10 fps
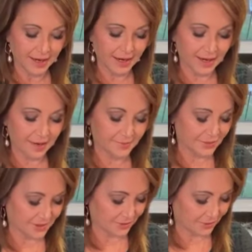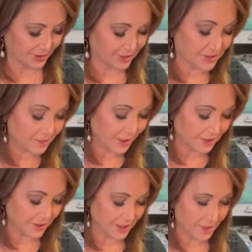And I'm just going to,
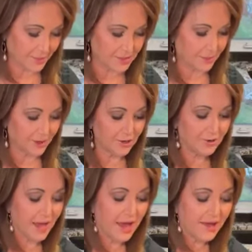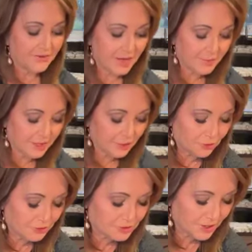depending on how much butter you have and how many
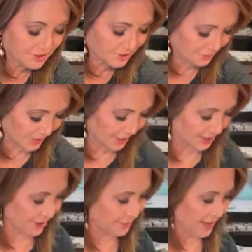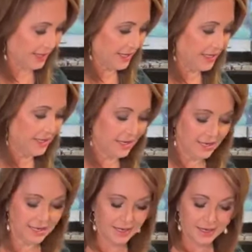croutons you're planning on making.